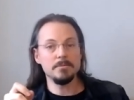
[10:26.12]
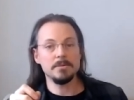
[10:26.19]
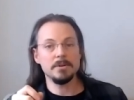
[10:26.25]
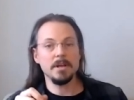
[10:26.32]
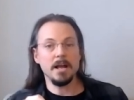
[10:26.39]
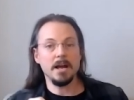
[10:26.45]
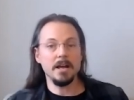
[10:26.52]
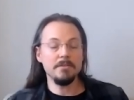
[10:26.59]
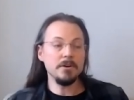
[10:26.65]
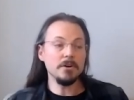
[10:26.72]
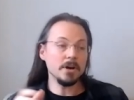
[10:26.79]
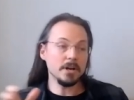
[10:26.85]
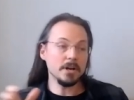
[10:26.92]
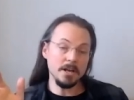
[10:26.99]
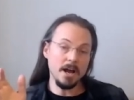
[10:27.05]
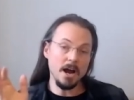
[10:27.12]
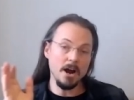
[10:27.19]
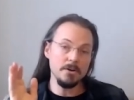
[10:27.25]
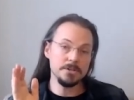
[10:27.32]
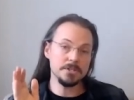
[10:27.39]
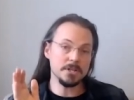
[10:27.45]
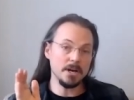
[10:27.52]
If you're going to
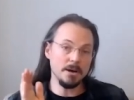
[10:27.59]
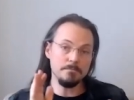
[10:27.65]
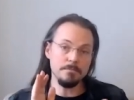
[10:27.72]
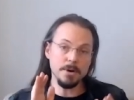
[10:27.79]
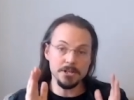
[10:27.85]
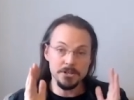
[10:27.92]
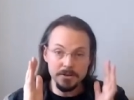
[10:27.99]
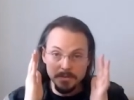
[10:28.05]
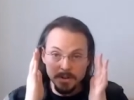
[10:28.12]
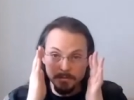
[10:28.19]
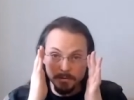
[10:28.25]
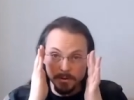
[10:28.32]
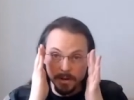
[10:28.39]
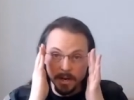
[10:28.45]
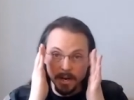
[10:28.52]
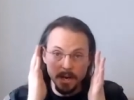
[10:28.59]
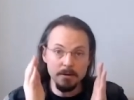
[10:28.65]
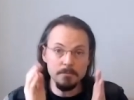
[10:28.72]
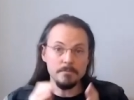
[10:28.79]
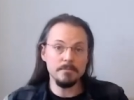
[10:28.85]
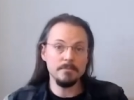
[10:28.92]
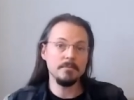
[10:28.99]
host a bunch of different
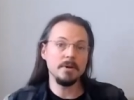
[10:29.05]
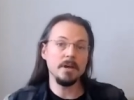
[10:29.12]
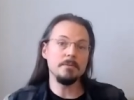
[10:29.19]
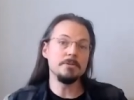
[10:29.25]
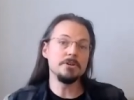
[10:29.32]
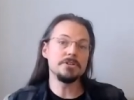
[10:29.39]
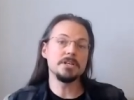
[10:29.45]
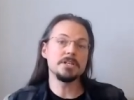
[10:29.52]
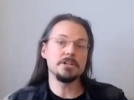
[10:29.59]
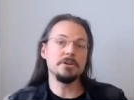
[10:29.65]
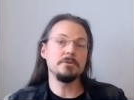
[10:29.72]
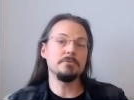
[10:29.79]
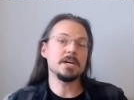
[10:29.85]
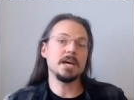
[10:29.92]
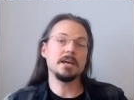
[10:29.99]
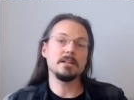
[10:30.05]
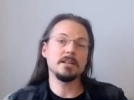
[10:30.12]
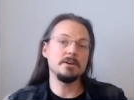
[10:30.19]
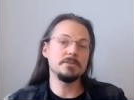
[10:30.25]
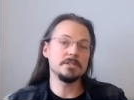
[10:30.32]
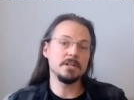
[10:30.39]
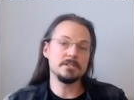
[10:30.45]
images and you take
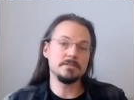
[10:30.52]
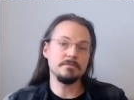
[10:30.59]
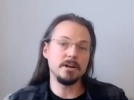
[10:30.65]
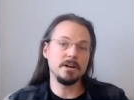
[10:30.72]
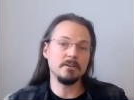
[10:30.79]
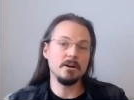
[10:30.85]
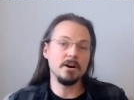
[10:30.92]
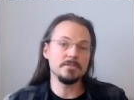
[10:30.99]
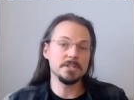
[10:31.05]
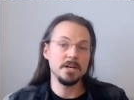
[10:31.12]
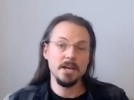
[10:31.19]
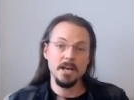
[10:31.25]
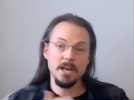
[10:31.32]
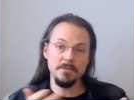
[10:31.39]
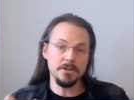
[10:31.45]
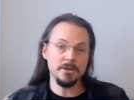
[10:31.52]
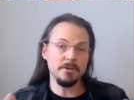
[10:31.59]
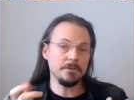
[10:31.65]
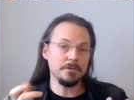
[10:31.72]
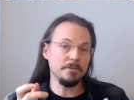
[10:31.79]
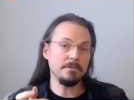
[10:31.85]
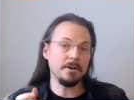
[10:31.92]
loads and loads of photographs, you do it
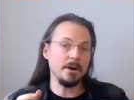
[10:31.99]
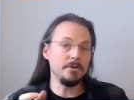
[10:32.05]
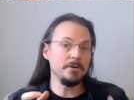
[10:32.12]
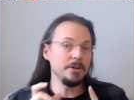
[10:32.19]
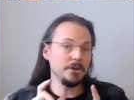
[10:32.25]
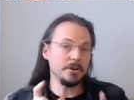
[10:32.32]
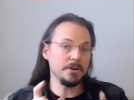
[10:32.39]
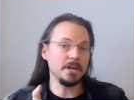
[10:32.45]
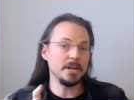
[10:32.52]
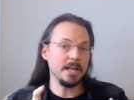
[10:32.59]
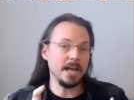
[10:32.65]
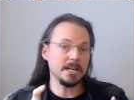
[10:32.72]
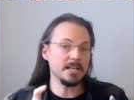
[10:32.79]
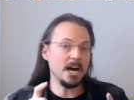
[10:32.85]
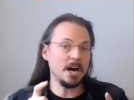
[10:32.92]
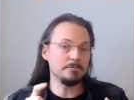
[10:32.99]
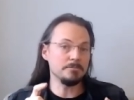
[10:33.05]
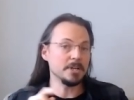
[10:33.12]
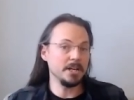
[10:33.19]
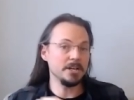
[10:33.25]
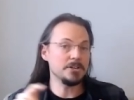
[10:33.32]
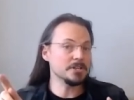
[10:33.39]
for your phone, you can connect it up
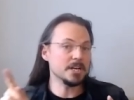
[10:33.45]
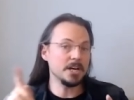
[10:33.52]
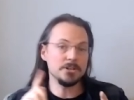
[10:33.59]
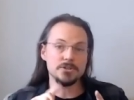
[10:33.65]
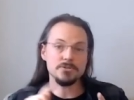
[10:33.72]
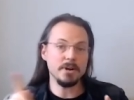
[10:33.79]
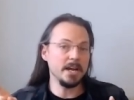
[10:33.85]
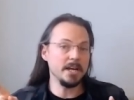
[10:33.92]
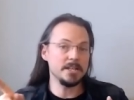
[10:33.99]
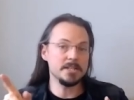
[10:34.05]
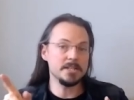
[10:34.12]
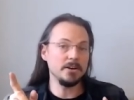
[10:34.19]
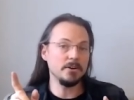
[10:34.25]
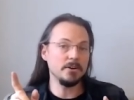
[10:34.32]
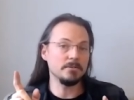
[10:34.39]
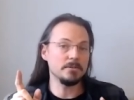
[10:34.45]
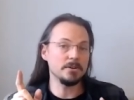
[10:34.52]
so that it just goes straight into your